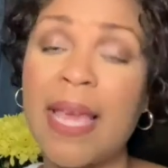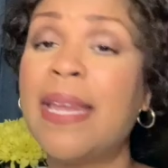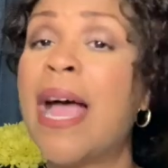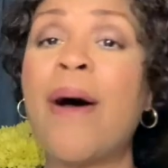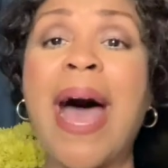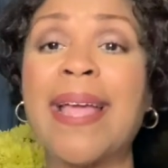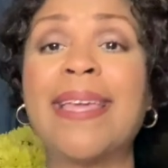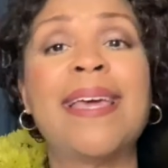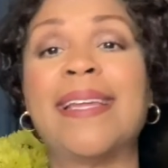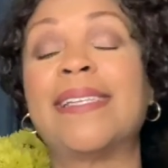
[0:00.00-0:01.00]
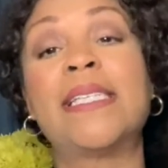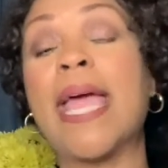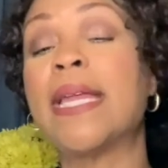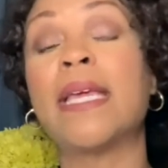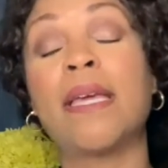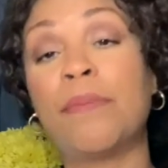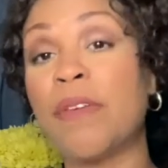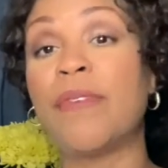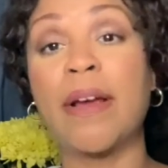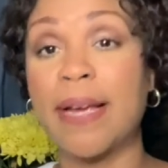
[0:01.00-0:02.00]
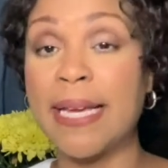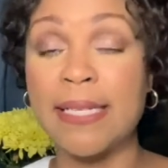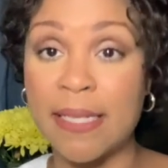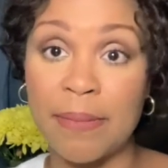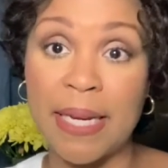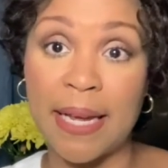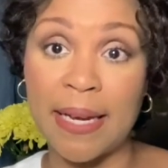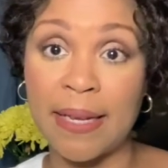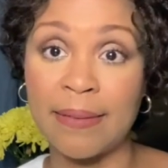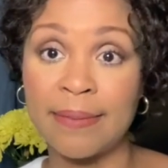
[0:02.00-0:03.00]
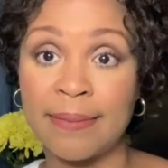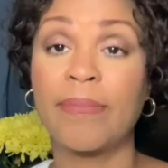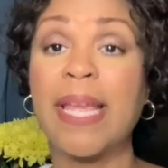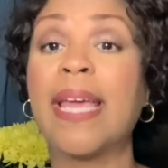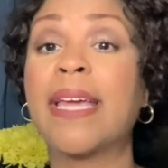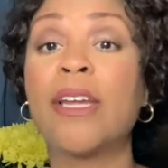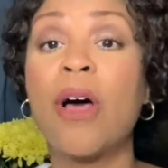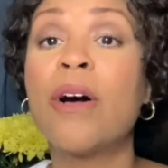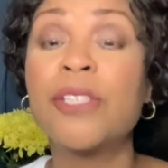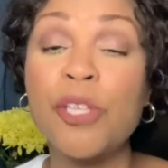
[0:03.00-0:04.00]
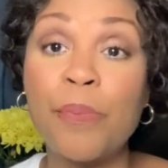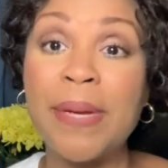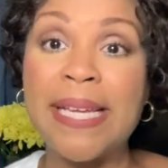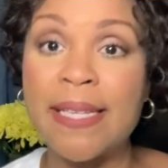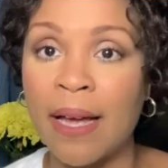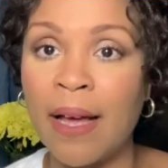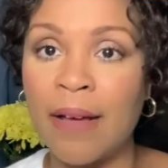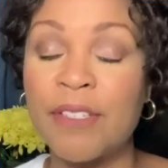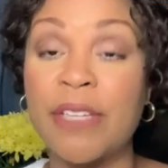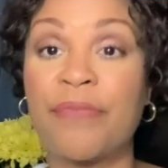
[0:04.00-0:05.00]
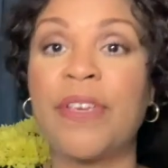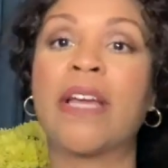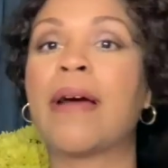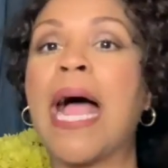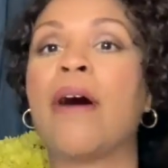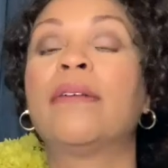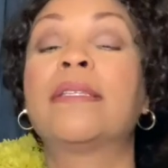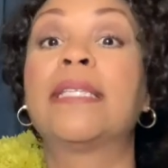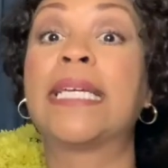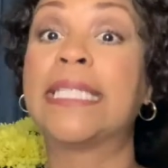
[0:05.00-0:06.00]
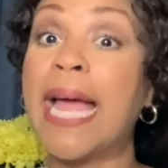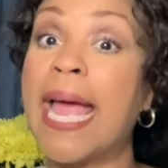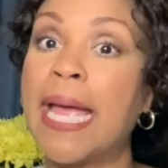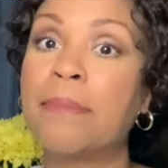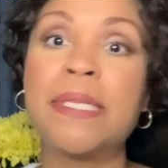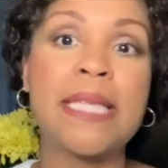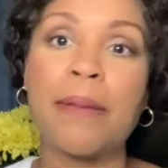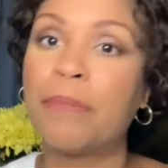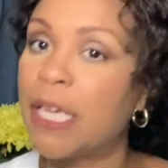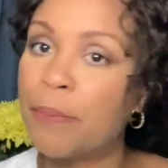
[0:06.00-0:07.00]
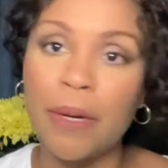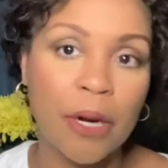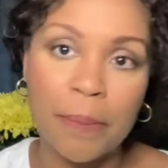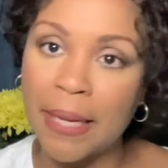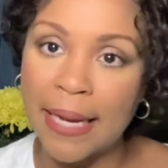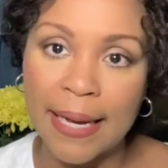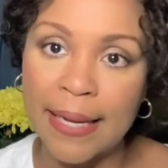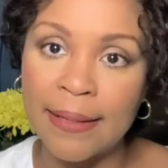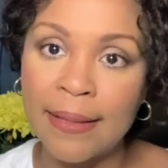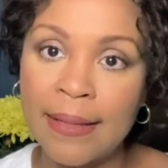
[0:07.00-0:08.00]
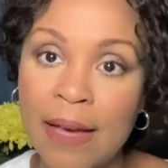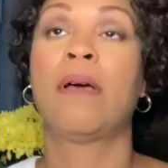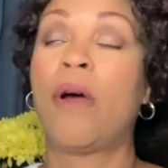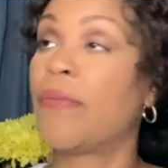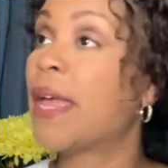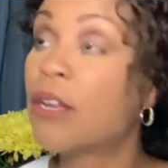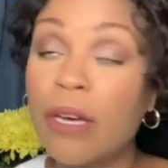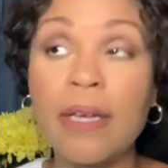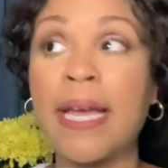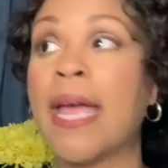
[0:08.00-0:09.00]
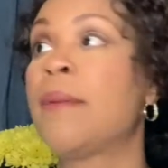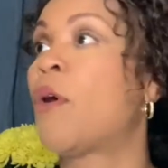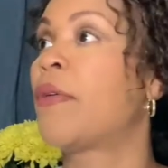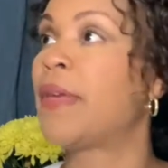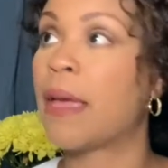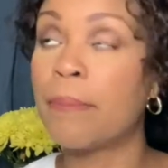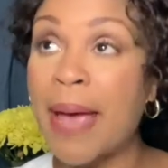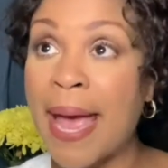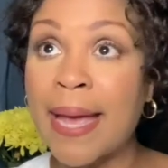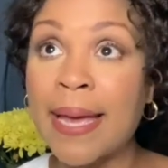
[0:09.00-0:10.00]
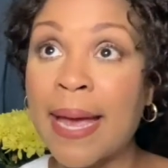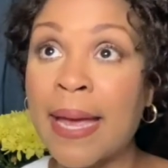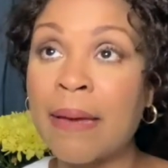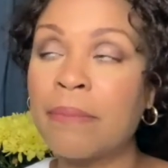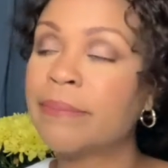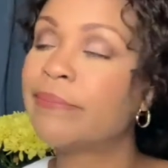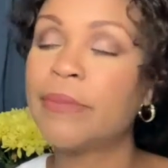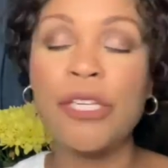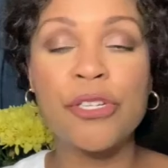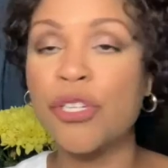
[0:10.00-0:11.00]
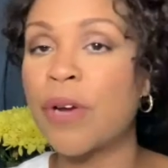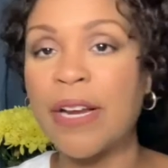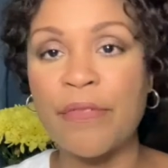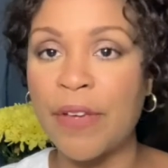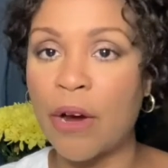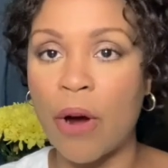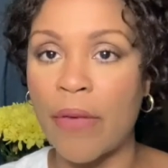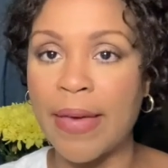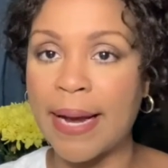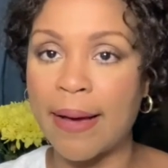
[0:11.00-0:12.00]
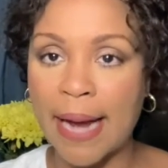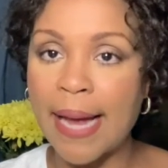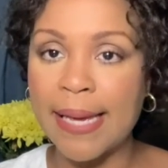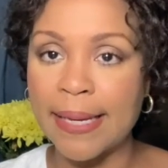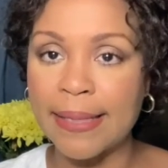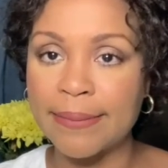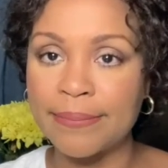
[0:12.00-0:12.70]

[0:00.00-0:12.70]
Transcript: Now, I get it. Dating can be very intimidating. It can also be tough to figure out the games that people are playing. Are they a good game? Are they a bad game? You're just trying to figure all that out. I get it.